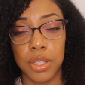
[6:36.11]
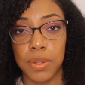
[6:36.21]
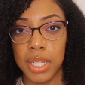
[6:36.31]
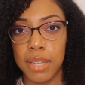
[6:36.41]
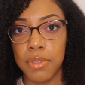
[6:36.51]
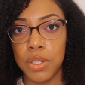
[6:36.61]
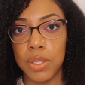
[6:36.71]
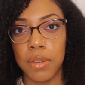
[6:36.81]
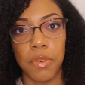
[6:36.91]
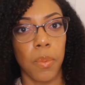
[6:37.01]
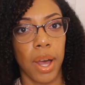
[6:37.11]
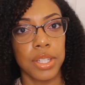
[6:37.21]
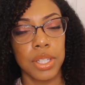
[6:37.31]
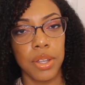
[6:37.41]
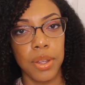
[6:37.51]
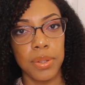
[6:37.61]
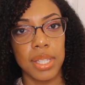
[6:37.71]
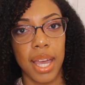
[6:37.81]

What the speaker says: You can even use it for wash and goes.